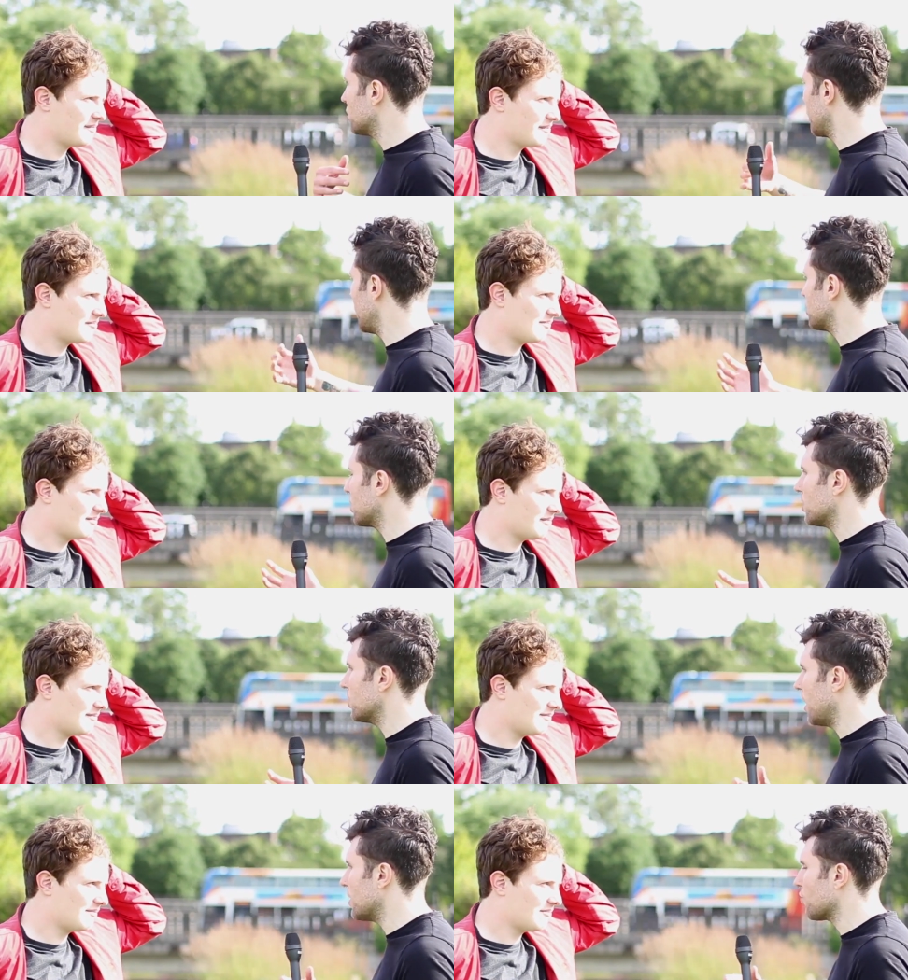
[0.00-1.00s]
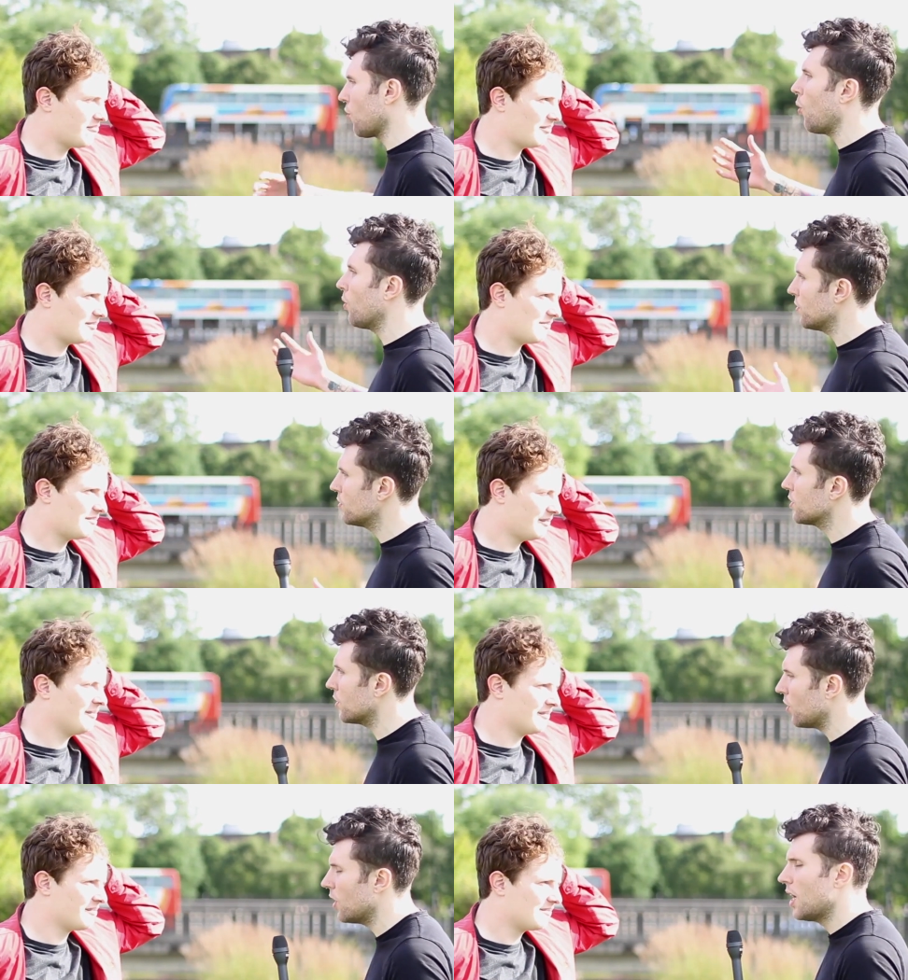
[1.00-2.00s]
Speaker 1: change and, and grow, you
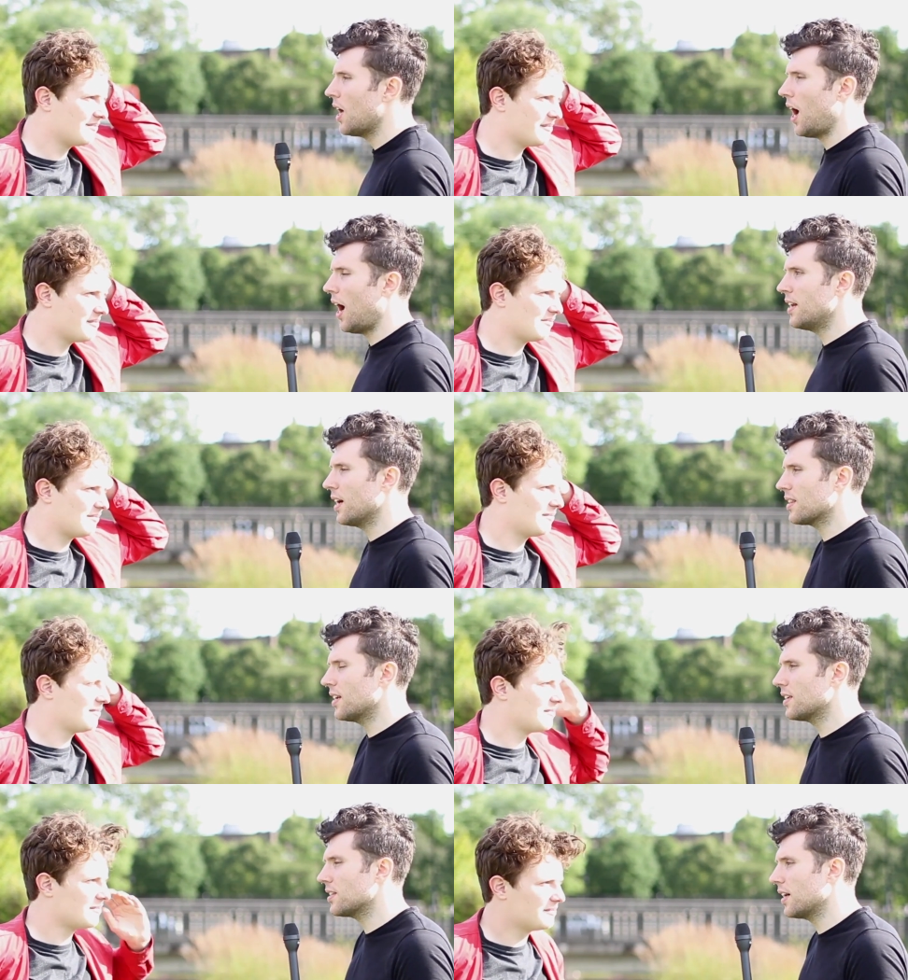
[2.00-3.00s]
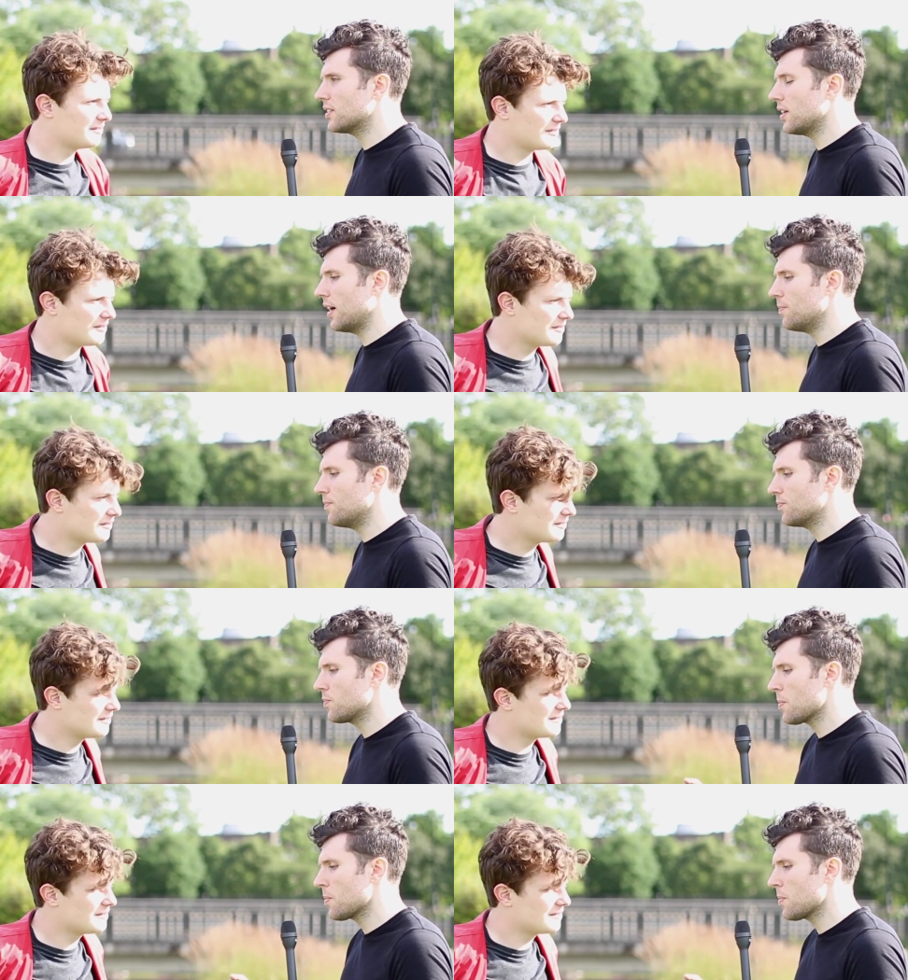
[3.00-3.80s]
know. And I think that um,